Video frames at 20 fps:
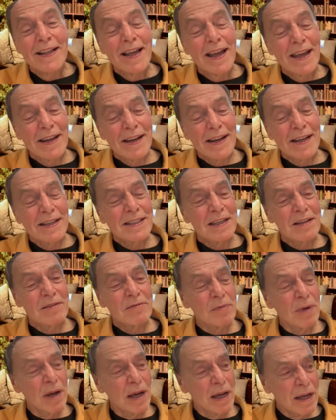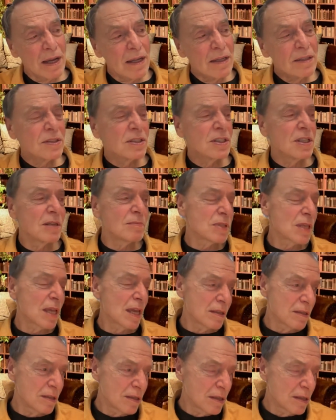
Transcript: And I said, well, seems like,